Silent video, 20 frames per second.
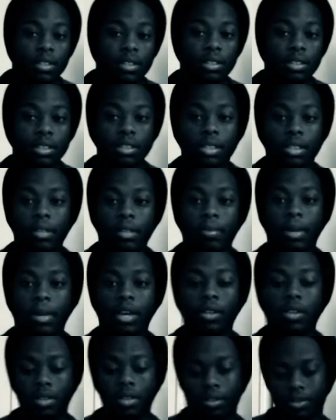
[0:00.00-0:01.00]
good
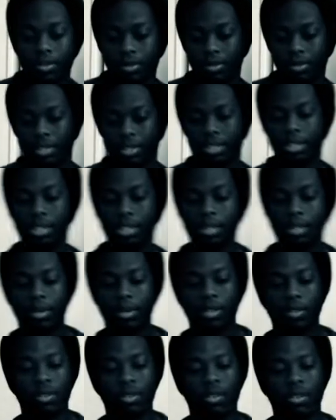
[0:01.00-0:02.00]
amount though. It's a good
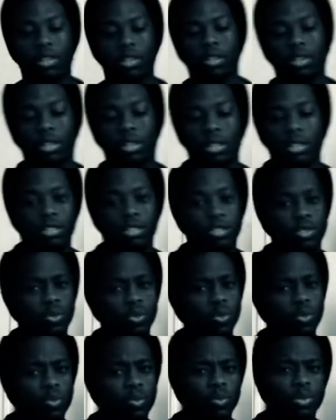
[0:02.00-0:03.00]
amount
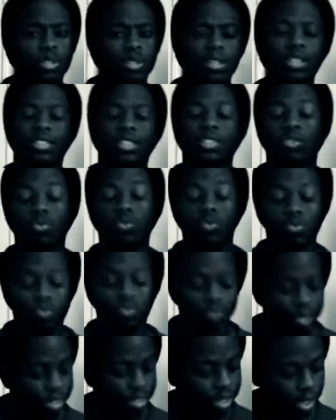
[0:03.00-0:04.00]

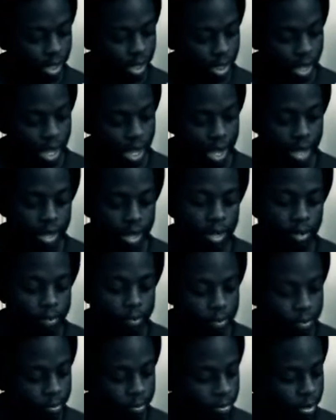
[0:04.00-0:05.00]
it's a lot
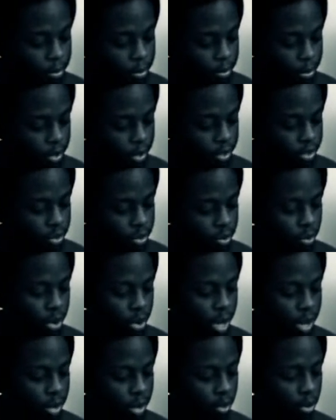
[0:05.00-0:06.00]
compared to
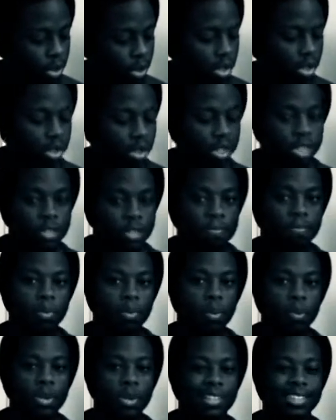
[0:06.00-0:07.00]
how long this
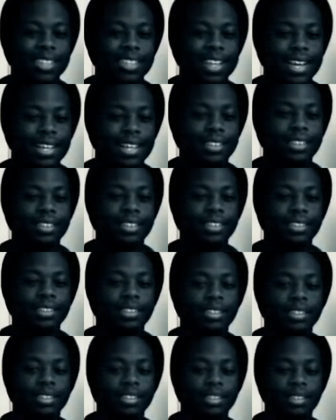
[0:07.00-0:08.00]
board has lasted.
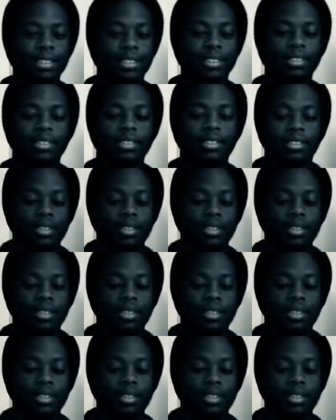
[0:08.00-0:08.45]
It's